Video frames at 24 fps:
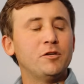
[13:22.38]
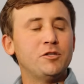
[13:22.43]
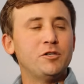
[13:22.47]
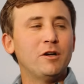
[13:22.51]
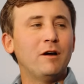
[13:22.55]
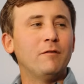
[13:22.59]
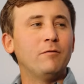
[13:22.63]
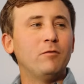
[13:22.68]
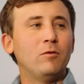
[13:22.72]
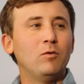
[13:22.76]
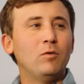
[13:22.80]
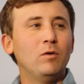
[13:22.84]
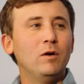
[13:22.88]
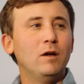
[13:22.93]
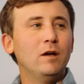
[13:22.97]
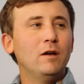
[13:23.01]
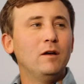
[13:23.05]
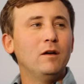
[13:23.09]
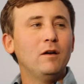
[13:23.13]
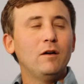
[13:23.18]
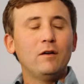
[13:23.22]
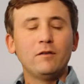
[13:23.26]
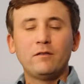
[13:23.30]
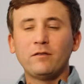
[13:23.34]
the shuffle.
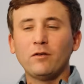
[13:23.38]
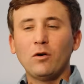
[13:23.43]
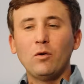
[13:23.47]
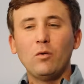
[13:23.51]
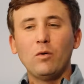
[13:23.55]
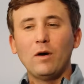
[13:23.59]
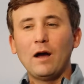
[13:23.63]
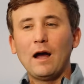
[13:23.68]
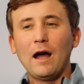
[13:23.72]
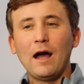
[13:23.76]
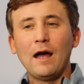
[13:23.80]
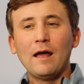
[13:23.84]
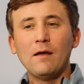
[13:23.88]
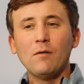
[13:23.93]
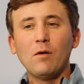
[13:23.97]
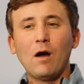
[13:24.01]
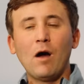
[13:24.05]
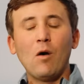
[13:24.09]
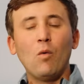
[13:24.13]
Mm. So I,